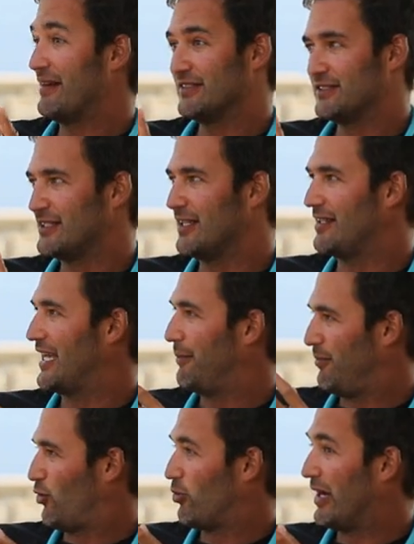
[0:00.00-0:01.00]
I haven't seen it yet,
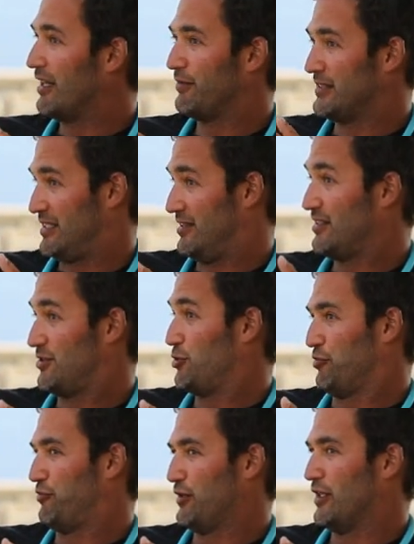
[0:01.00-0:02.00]
but more relevance in this
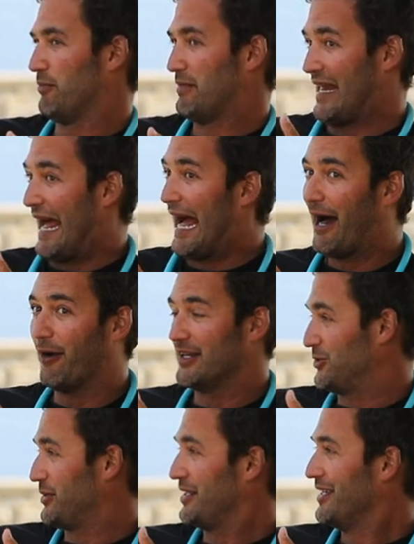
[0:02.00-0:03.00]
new film now
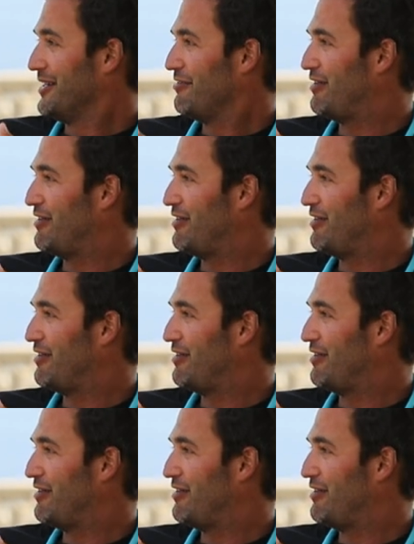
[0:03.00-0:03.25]
as we